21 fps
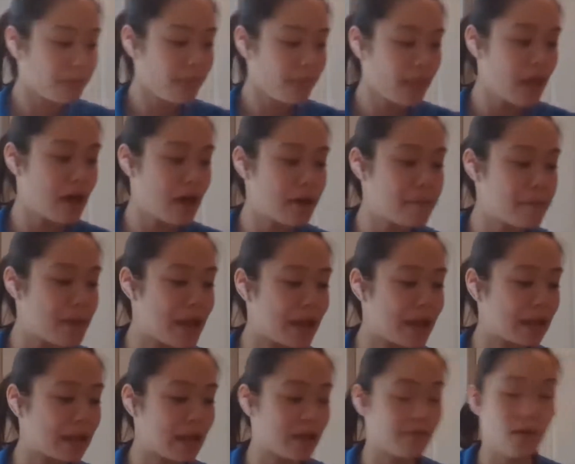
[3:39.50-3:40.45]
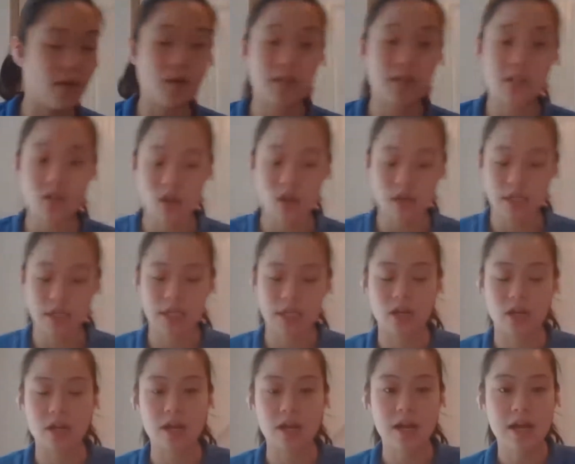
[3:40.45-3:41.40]
And I've also got
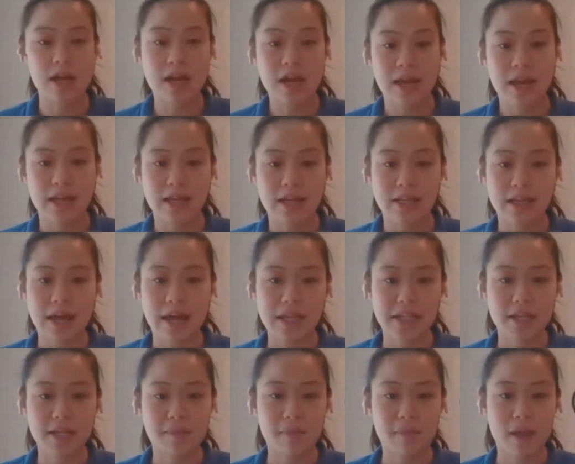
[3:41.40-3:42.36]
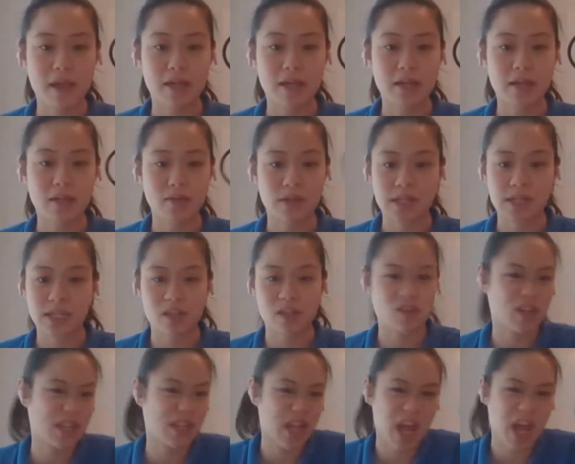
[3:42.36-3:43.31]
here an elastic band. So this is
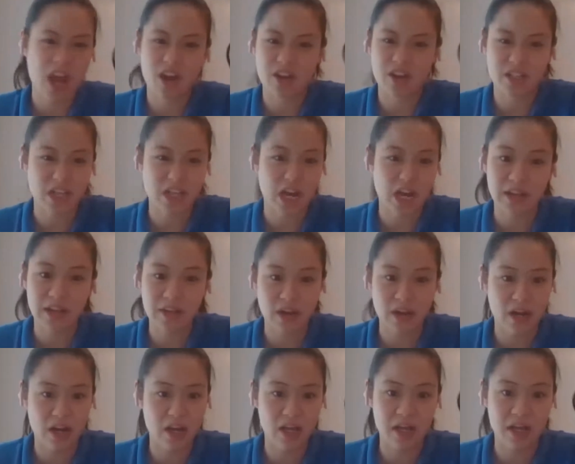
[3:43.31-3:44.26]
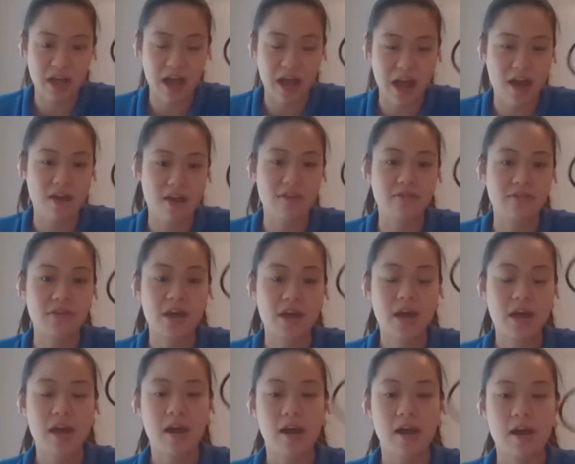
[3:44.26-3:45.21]
just a hair tie that I
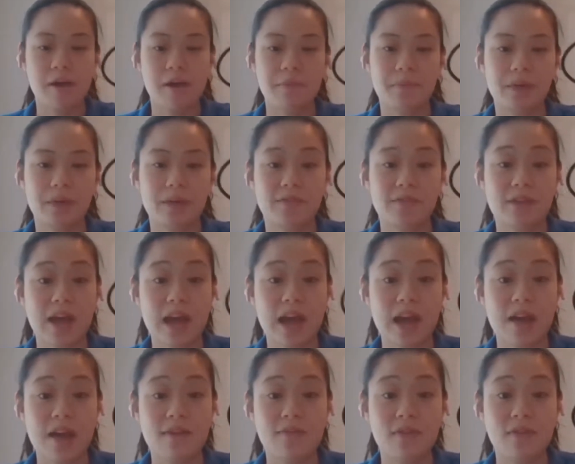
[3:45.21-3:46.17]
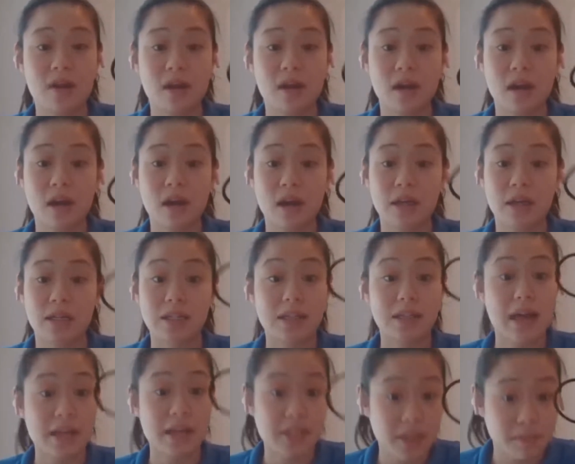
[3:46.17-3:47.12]
have. But if you have an
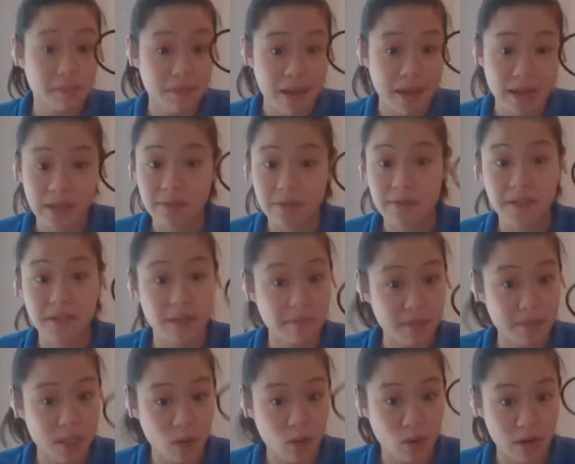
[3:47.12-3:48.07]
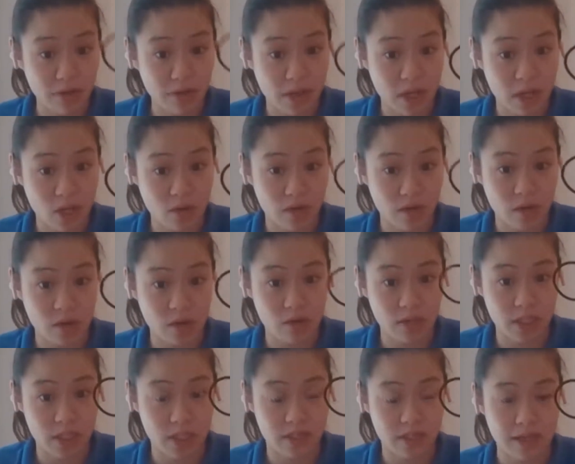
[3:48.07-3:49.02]
elastic band of some sort that you can use
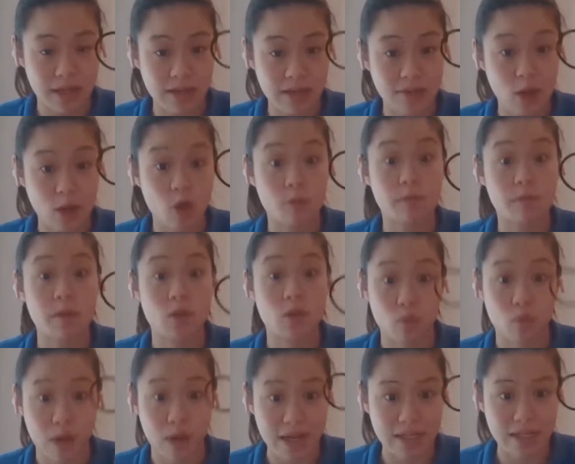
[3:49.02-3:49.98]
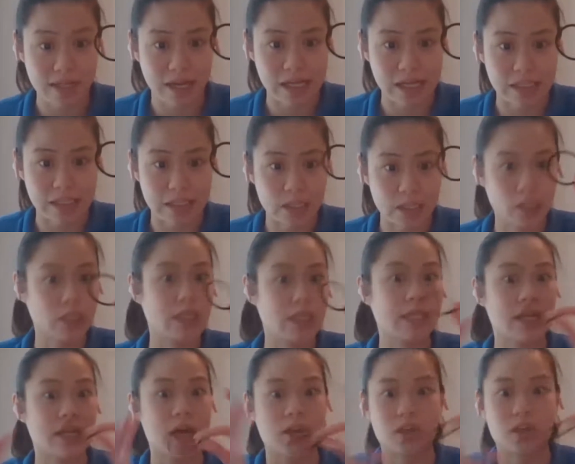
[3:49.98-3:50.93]
today, that would be great. Ideally,
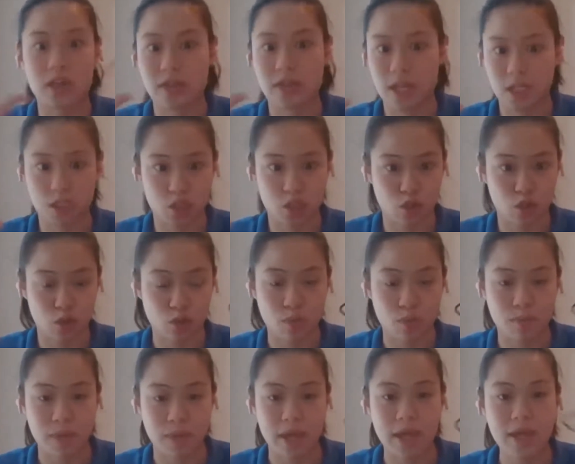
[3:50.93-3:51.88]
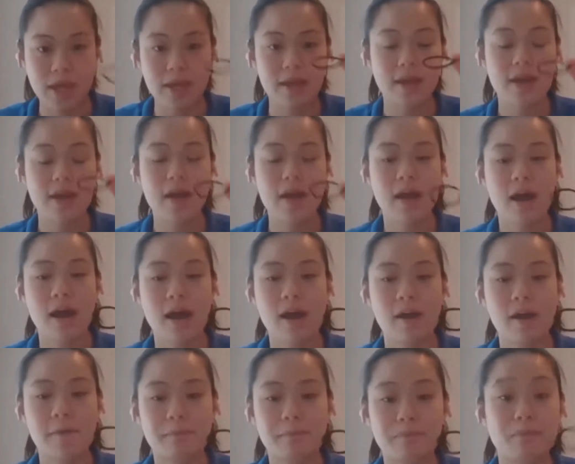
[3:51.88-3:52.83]
nothing that's too big.
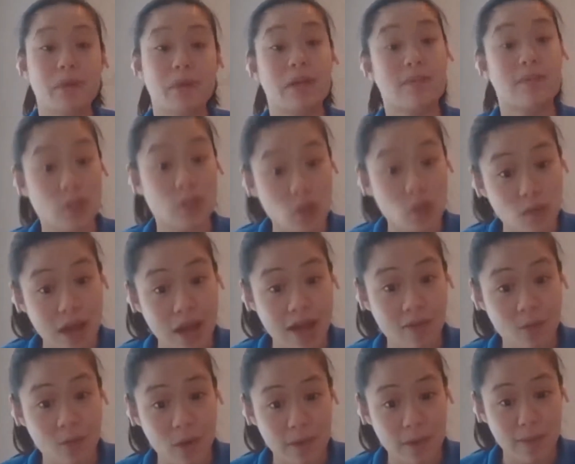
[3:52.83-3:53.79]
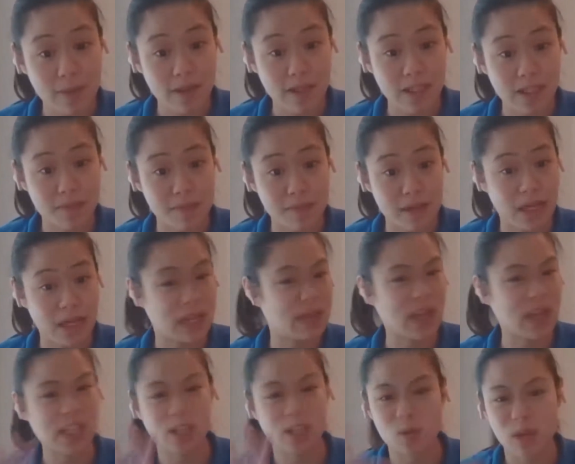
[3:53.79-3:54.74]
But if you do have one that's big,
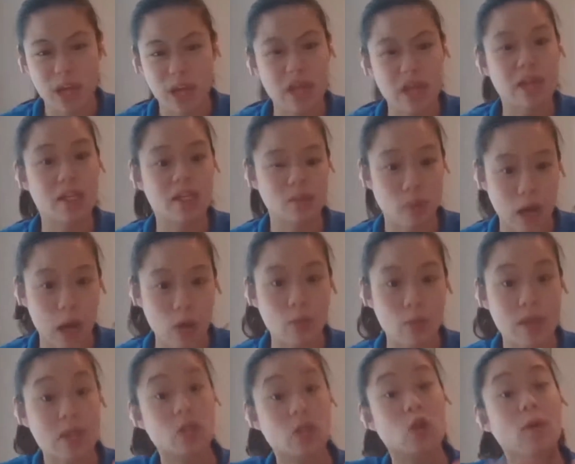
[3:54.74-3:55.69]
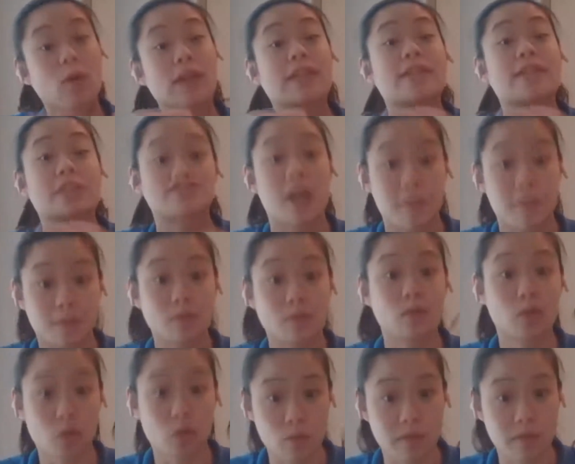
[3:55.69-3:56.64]
that's okay as well. We can always double
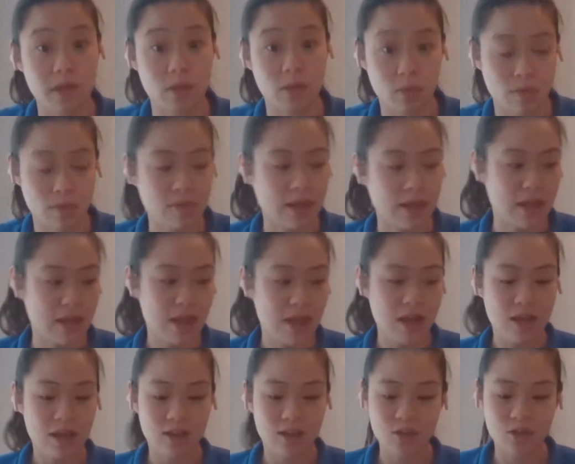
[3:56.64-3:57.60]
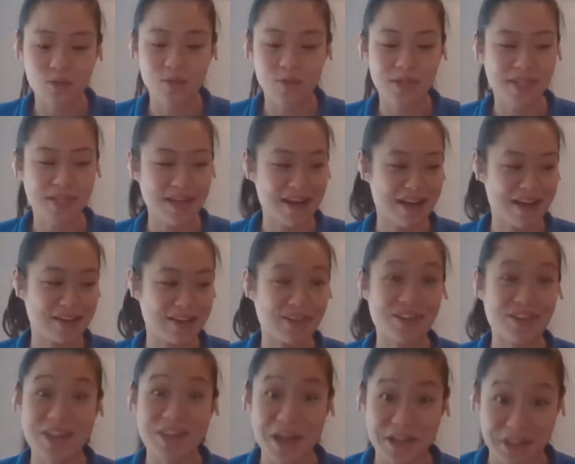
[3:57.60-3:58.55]
loop it when we use the
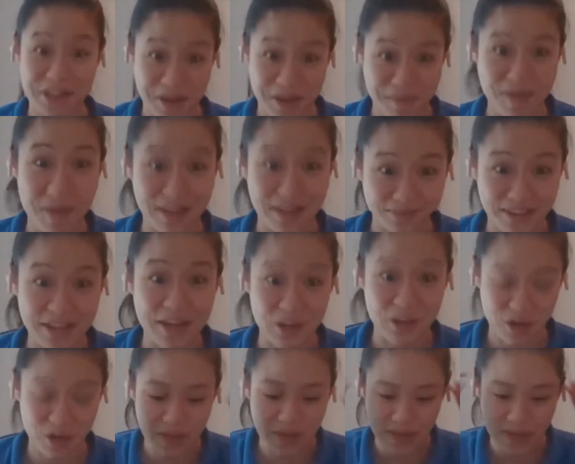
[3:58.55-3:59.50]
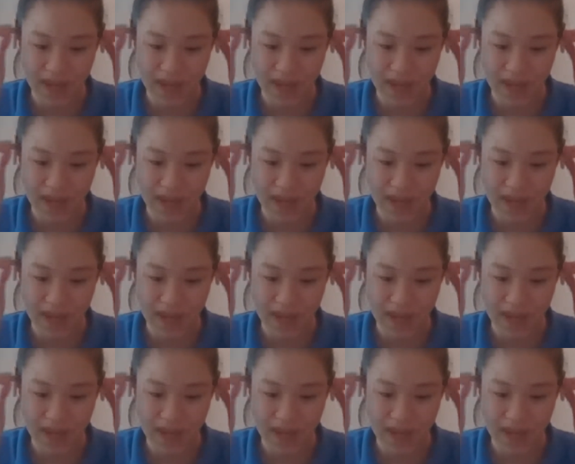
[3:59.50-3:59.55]
elastic band later in the